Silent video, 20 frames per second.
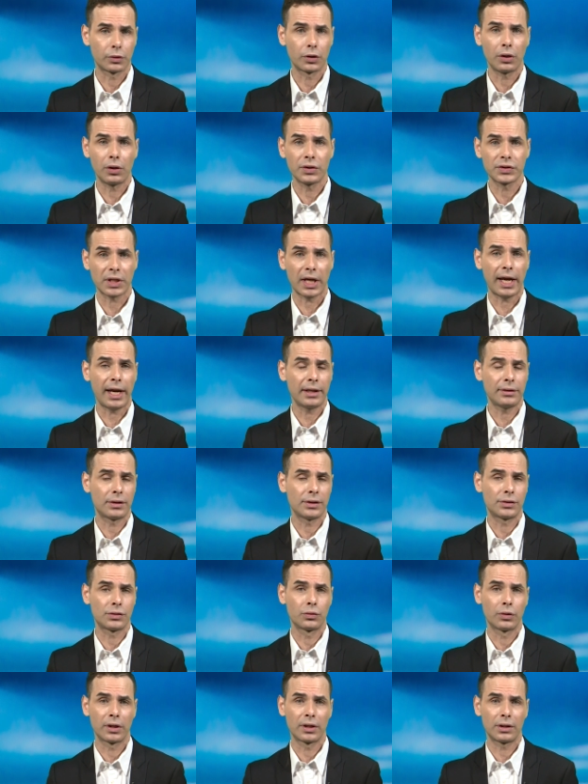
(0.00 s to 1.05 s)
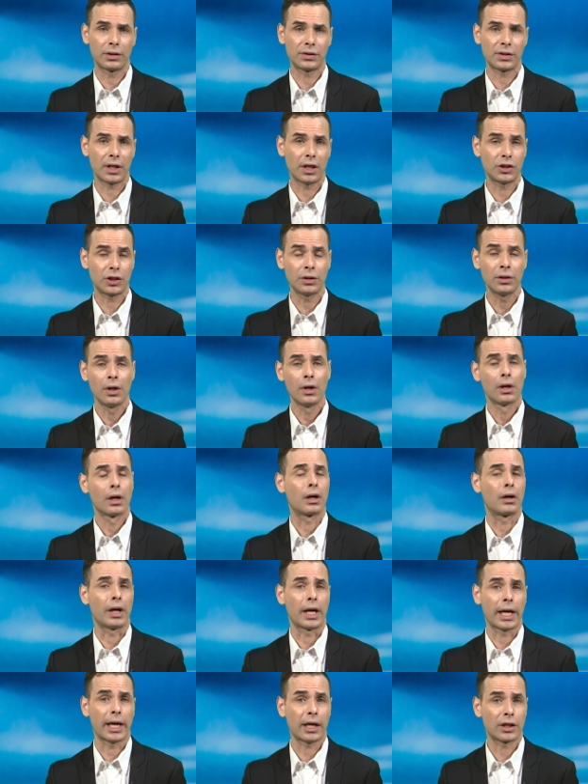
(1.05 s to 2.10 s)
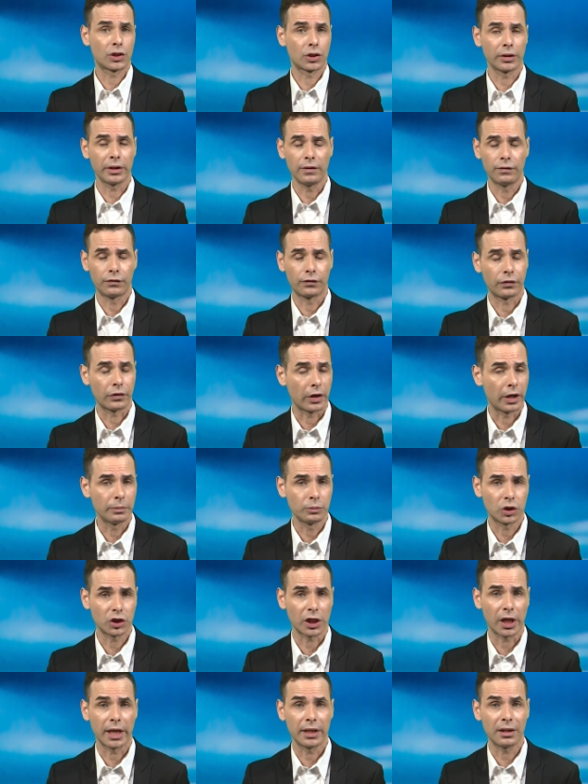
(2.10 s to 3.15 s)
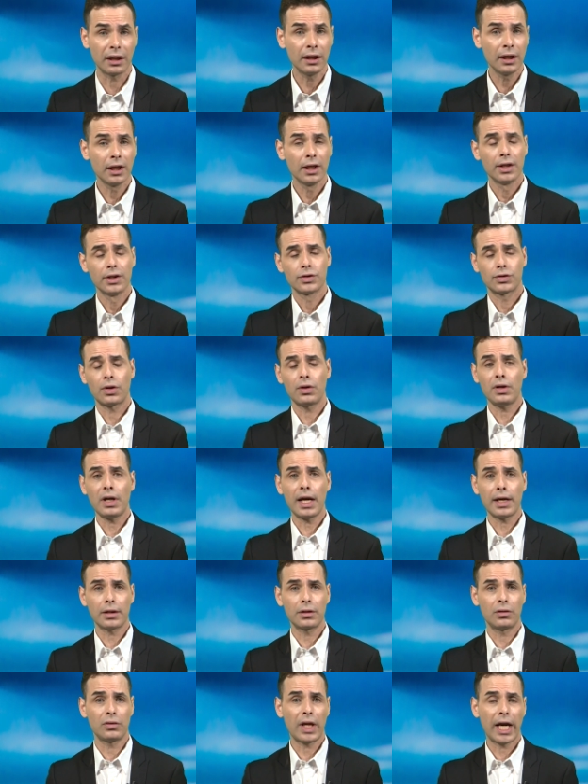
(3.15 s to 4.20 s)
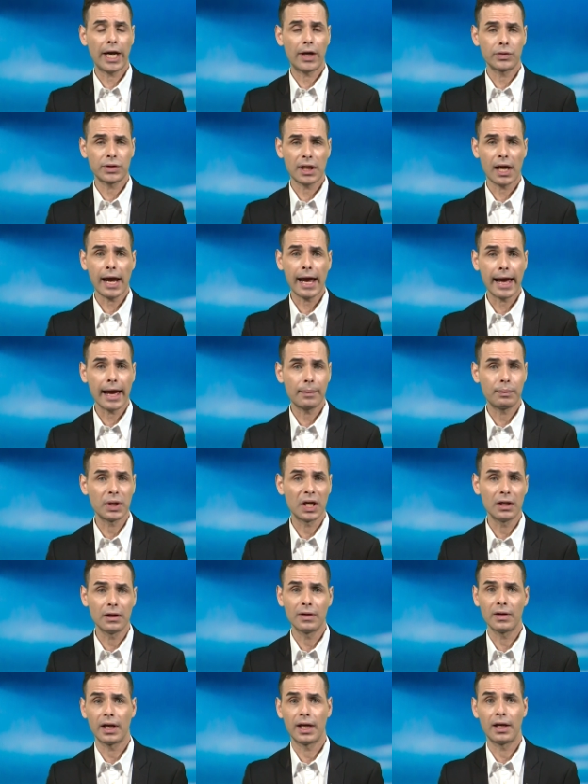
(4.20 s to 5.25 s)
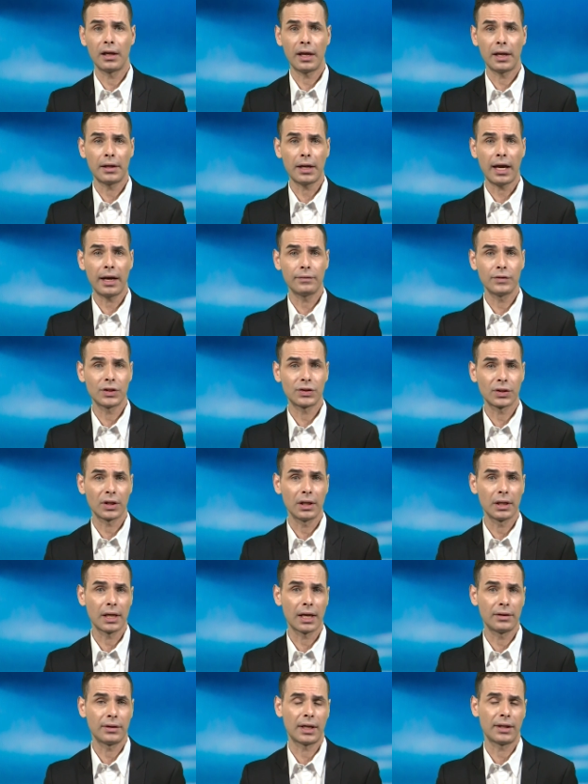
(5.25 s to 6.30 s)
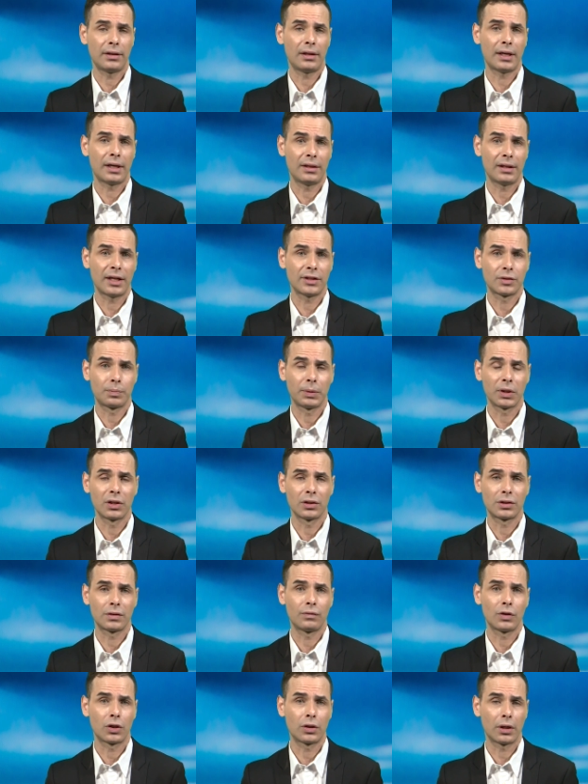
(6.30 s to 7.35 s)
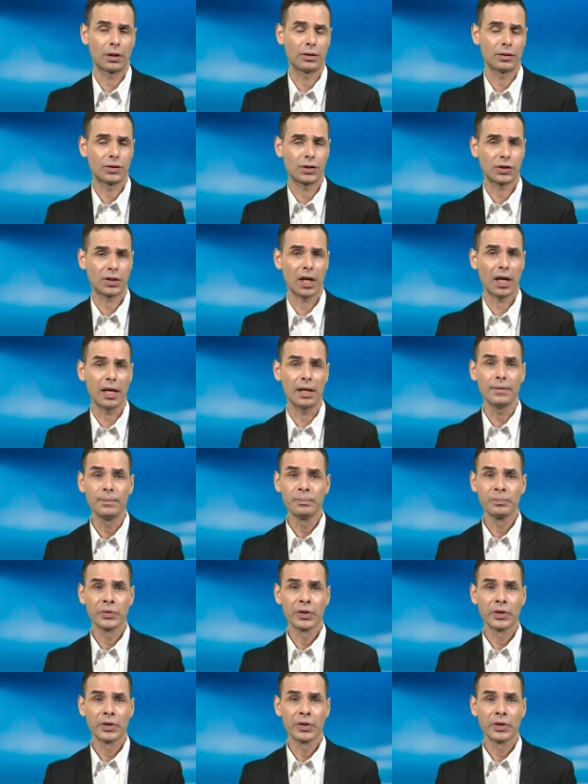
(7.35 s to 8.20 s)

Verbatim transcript: roles at this organization are actually from China. So they're not going to allow it to happen. Uh, and obviously, again, that, that, that's because of the current state